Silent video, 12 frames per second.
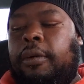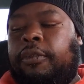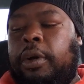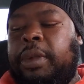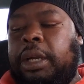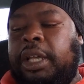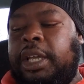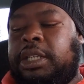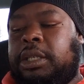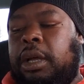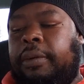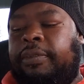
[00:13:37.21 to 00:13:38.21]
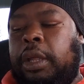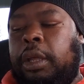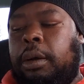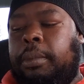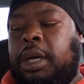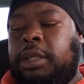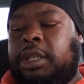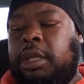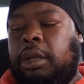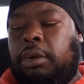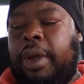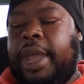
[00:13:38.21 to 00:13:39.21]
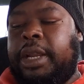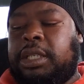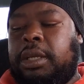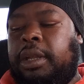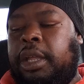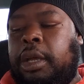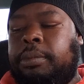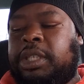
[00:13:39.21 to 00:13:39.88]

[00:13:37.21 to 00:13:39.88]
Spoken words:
From the least of them unto the greatest of them,